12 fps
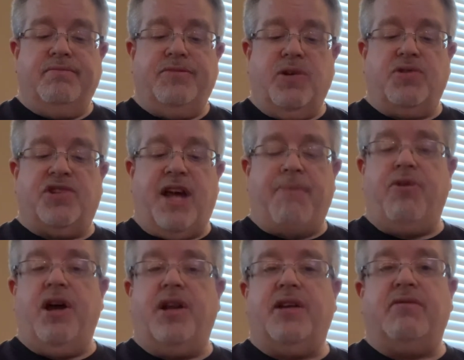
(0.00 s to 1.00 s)
Stop
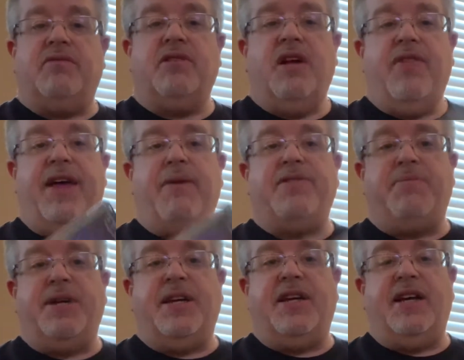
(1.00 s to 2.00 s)
Running. That was a
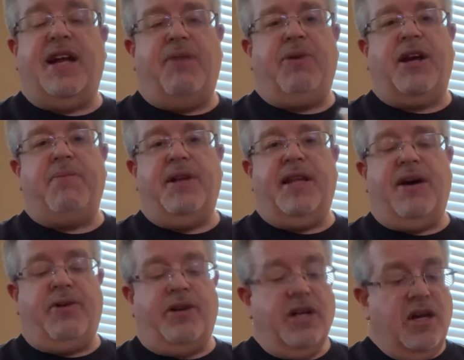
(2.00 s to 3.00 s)
big hit. I'd recommend that
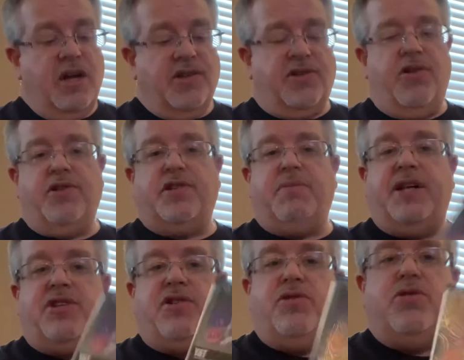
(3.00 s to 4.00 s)
one. So those are my
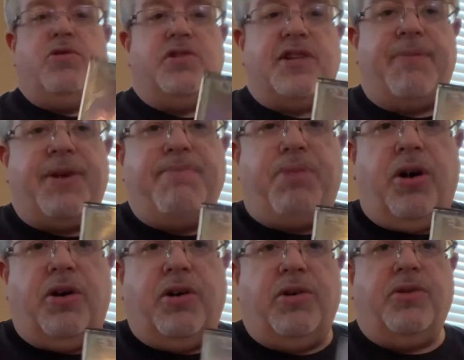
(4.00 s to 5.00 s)
two. Something
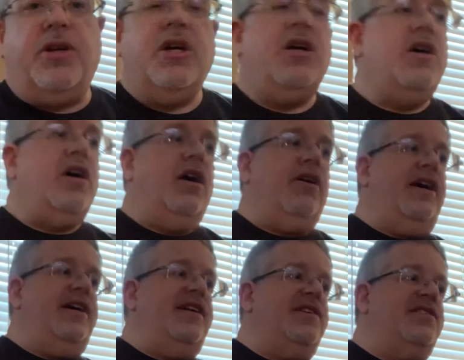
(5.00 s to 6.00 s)
borrowed. All
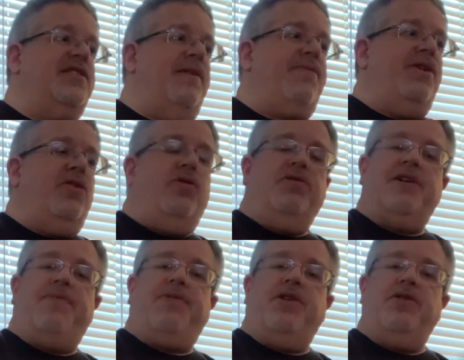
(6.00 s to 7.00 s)
right. Something old,
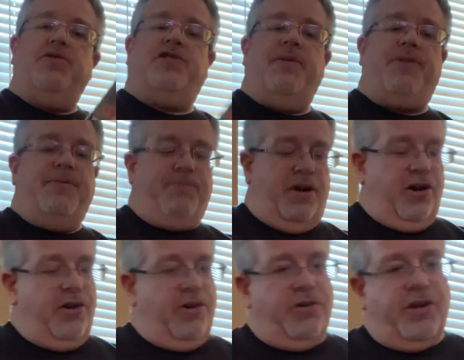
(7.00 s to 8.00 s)
something new, something
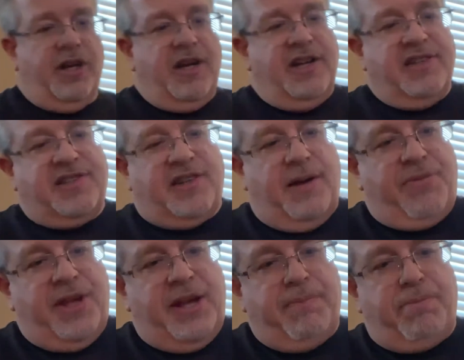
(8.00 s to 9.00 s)
borrowed.
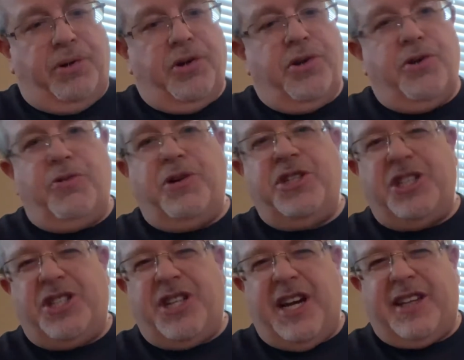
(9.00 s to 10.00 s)
Something blue. Would you
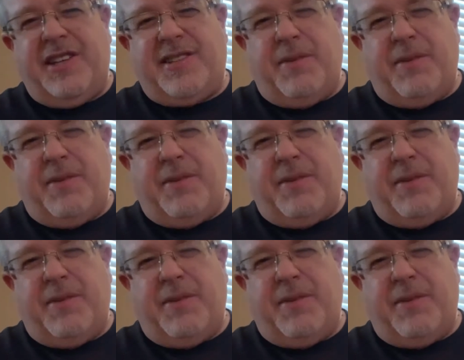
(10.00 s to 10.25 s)
check this?